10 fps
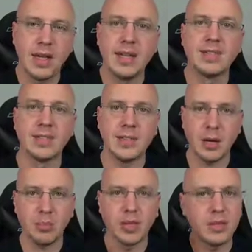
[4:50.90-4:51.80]
as a
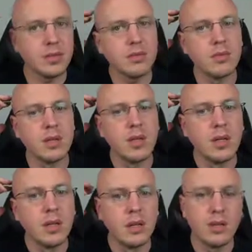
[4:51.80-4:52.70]
template
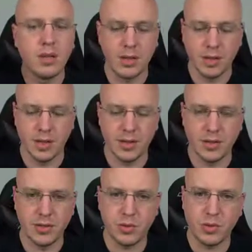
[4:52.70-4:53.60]

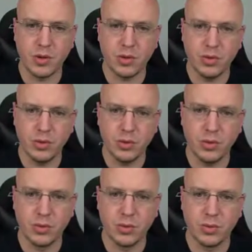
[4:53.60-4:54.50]
is we'll go
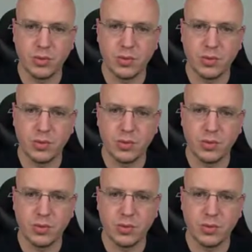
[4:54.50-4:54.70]
to